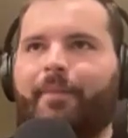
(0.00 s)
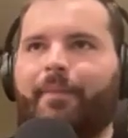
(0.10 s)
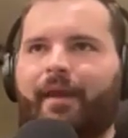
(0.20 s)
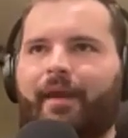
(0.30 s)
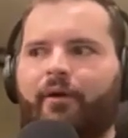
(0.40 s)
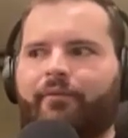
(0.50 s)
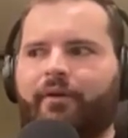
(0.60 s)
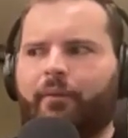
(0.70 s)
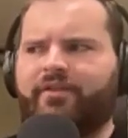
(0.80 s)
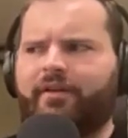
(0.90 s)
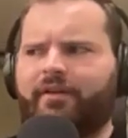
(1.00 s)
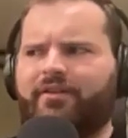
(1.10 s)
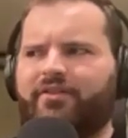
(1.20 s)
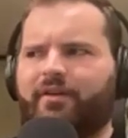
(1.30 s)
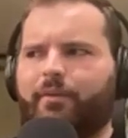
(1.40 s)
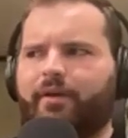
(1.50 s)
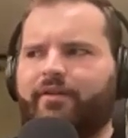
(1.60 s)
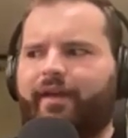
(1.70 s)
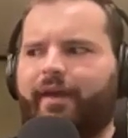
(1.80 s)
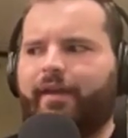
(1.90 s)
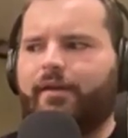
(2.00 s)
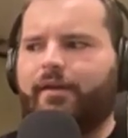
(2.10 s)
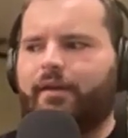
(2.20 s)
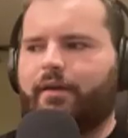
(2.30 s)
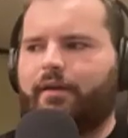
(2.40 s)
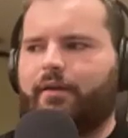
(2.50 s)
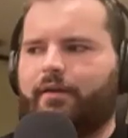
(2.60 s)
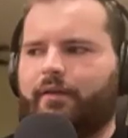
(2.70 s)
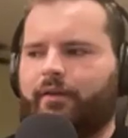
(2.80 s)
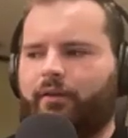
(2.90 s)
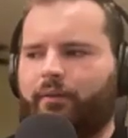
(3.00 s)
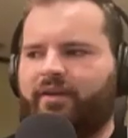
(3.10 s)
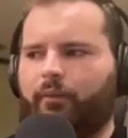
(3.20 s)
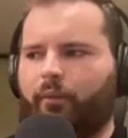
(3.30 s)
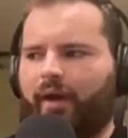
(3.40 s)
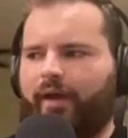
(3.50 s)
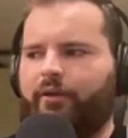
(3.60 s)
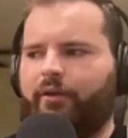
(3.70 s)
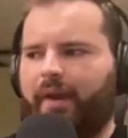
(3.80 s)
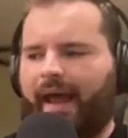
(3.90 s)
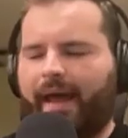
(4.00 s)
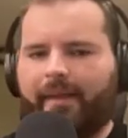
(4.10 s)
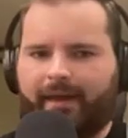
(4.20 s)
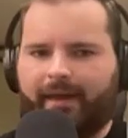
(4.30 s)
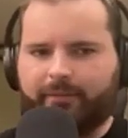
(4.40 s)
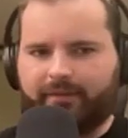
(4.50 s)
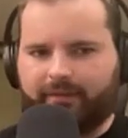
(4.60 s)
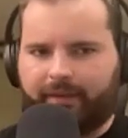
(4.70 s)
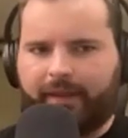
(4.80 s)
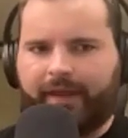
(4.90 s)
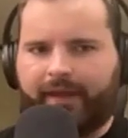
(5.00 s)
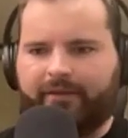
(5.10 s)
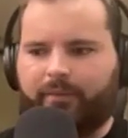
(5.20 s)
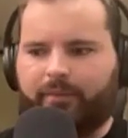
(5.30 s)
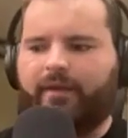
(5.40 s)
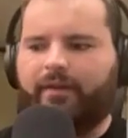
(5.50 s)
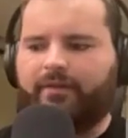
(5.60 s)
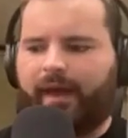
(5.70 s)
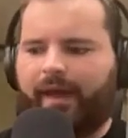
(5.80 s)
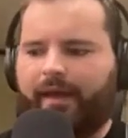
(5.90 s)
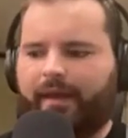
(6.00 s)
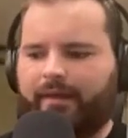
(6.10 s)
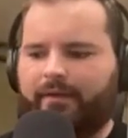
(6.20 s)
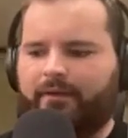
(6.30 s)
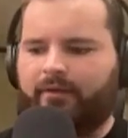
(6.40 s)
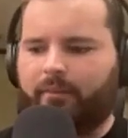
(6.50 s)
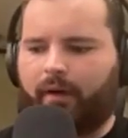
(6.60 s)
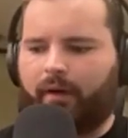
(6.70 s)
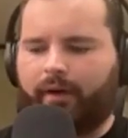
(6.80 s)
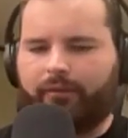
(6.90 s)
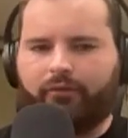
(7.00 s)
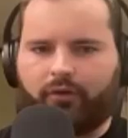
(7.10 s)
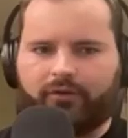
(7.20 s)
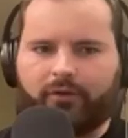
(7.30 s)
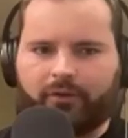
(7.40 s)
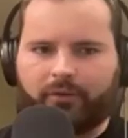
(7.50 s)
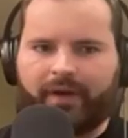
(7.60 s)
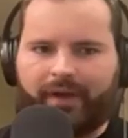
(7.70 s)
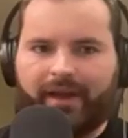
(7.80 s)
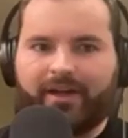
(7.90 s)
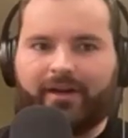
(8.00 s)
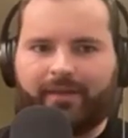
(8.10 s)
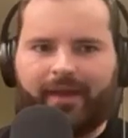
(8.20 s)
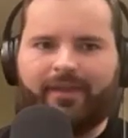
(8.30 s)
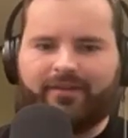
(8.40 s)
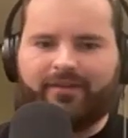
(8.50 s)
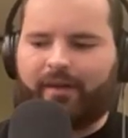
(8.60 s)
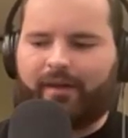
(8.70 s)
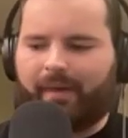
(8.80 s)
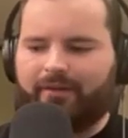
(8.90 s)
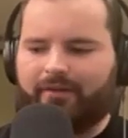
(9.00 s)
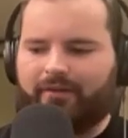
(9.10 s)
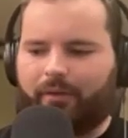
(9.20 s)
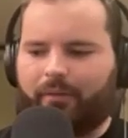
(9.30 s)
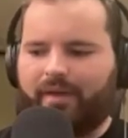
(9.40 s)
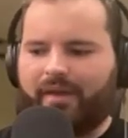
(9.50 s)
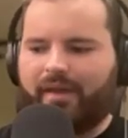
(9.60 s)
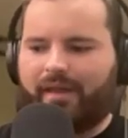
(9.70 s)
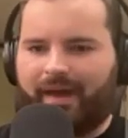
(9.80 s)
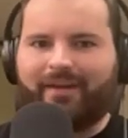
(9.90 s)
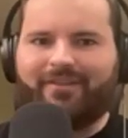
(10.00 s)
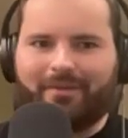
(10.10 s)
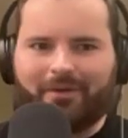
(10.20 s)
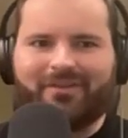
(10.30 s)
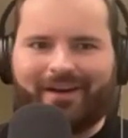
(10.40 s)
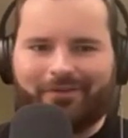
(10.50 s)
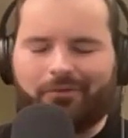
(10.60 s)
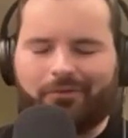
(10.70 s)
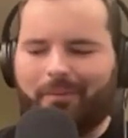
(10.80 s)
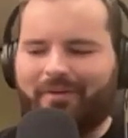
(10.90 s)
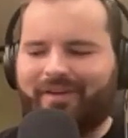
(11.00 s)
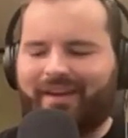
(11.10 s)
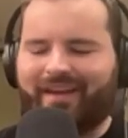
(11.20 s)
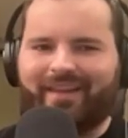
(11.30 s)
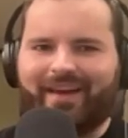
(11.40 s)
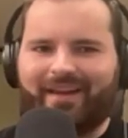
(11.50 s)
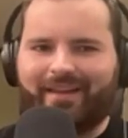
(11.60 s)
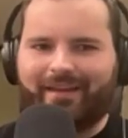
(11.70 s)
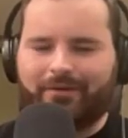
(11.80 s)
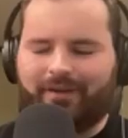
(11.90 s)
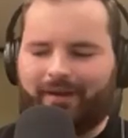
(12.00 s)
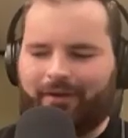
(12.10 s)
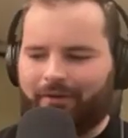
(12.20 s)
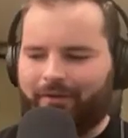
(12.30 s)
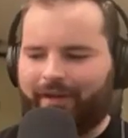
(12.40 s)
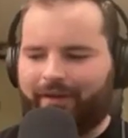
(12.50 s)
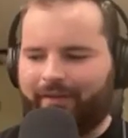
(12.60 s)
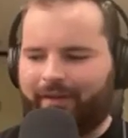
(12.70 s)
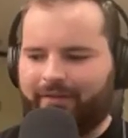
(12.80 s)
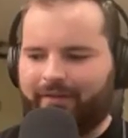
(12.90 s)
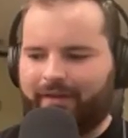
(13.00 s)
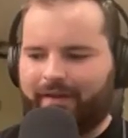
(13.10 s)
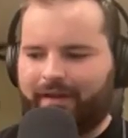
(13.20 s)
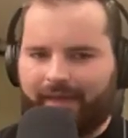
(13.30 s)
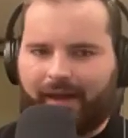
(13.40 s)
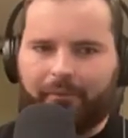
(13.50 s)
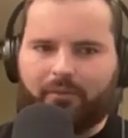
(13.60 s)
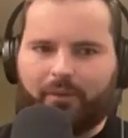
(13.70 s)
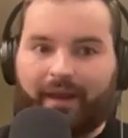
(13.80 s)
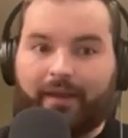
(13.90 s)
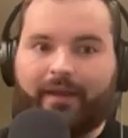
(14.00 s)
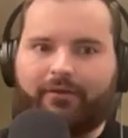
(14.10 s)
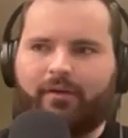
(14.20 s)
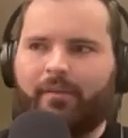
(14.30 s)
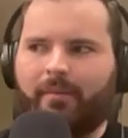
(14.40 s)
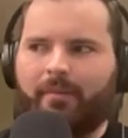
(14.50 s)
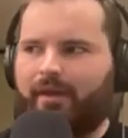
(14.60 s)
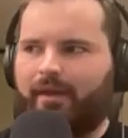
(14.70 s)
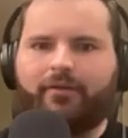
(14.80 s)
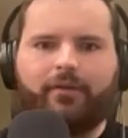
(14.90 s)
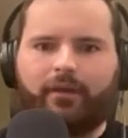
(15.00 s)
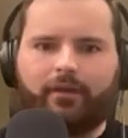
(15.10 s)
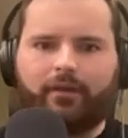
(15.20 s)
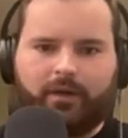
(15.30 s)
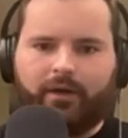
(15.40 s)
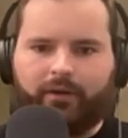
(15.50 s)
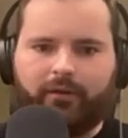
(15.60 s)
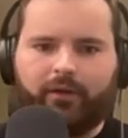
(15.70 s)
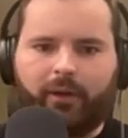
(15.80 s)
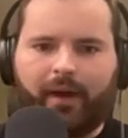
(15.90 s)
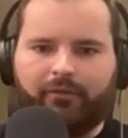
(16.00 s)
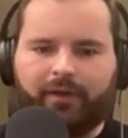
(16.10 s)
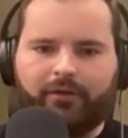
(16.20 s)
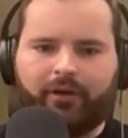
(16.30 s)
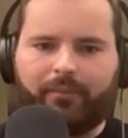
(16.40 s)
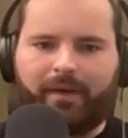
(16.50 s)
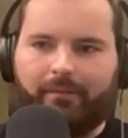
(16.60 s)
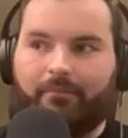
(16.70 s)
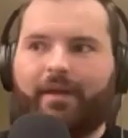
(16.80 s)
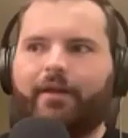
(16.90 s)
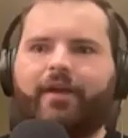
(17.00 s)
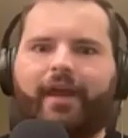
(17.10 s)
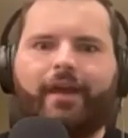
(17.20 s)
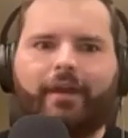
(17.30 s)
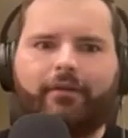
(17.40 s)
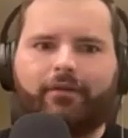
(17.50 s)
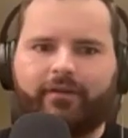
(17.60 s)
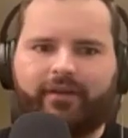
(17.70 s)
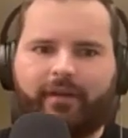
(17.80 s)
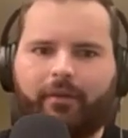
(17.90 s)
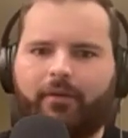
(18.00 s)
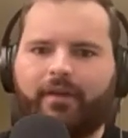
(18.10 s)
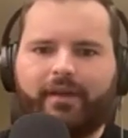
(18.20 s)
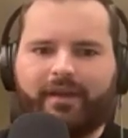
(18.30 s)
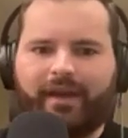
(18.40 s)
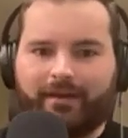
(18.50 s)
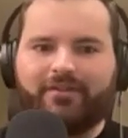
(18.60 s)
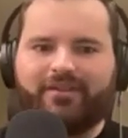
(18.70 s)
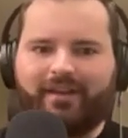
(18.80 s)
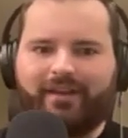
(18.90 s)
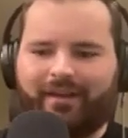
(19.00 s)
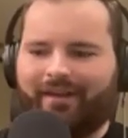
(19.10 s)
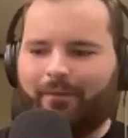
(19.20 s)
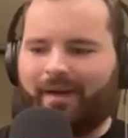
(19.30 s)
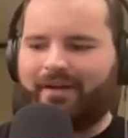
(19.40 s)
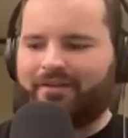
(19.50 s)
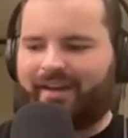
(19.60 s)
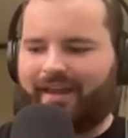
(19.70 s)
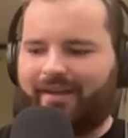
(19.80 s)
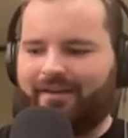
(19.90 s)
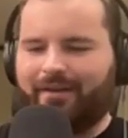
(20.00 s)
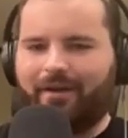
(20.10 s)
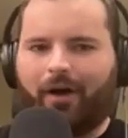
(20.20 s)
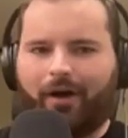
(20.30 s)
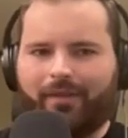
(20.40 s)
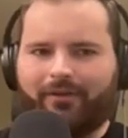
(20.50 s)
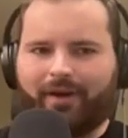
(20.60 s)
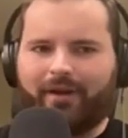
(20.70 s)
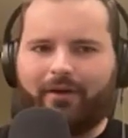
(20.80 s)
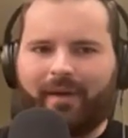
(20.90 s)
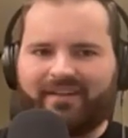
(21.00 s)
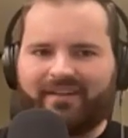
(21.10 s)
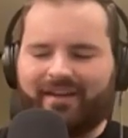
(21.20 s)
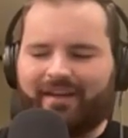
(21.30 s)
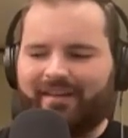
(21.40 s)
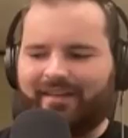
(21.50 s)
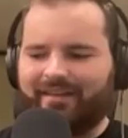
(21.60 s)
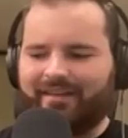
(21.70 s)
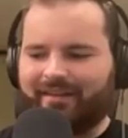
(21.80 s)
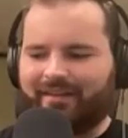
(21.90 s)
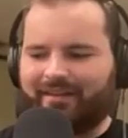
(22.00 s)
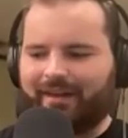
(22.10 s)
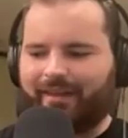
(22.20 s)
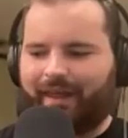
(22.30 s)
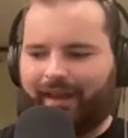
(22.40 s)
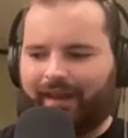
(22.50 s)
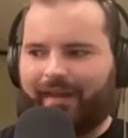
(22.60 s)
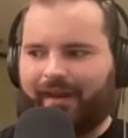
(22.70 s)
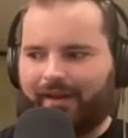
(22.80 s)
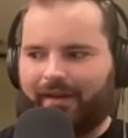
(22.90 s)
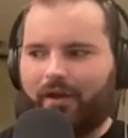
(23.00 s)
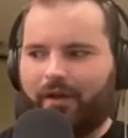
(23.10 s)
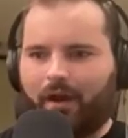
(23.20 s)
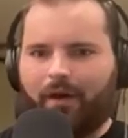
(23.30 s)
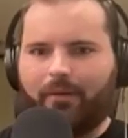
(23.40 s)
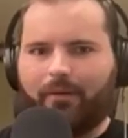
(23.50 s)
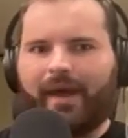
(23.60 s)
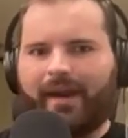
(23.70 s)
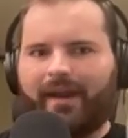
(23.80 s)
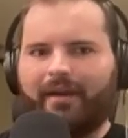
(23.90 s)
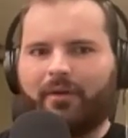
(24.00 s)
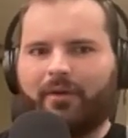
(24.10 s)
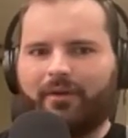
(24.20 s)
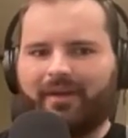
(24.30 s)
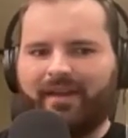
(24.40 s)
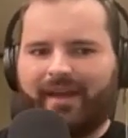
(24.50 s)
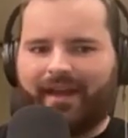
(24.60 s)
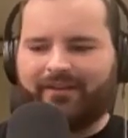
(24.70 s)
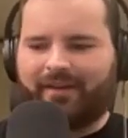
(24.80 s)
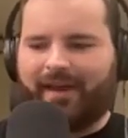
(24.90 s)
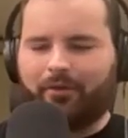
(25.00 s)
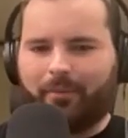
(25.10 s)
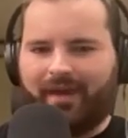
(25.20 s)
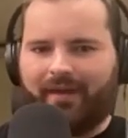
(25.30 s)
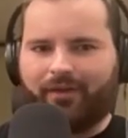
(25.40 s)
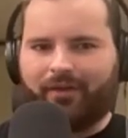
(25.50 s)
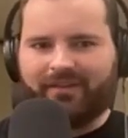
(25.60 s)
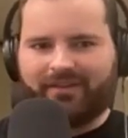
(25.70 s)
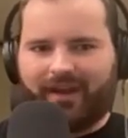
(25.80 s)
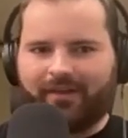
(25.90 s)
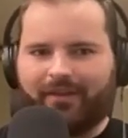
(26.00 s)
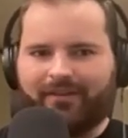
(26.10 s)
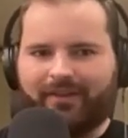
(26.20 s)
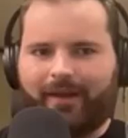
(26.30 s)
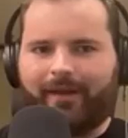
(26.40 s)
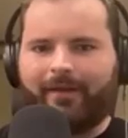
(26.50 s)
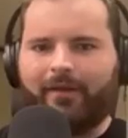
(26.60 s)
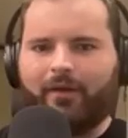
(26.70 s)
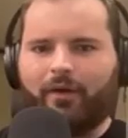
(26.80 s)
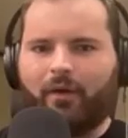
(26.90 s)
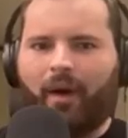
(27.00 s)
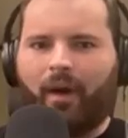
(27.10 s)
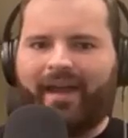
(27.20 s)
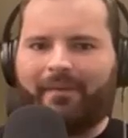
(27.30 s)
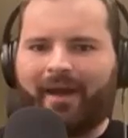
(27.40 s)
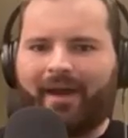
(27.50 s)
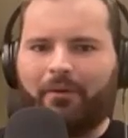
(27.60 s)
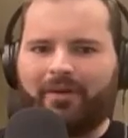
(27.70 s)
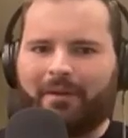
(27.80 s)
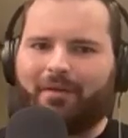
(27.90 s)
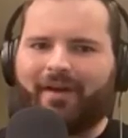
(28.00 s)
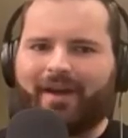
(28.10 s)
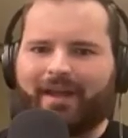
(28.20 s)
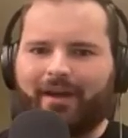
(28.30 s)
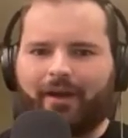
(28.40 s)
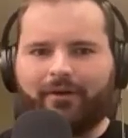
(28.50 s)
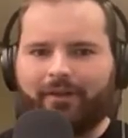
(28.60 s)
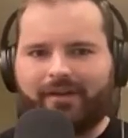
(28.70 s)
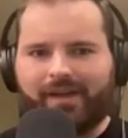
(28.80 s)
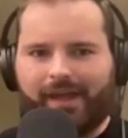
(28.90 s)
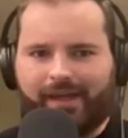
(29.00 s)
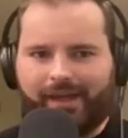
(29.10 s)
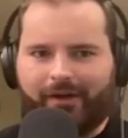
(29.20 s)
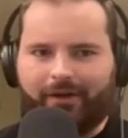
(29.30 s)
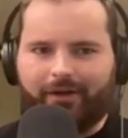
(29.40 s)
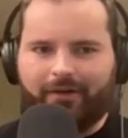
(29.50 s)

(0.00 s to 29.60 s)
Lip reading: However, it wasn't until someone said, the reason why you would add that specific light is because that is part of terrestrial radiation that the sun emits. So that is the most natural form of heating and lighting, like you said earlier in this. And that was when it clicked for me because you can go out field herping in Hill Canyon, for example, and you'll see a rattlesnake on the trail basking in the sunlight. And then, oh, that animal has a natural behavior that's tied to the sun. Why am I only providing an under the tank heater?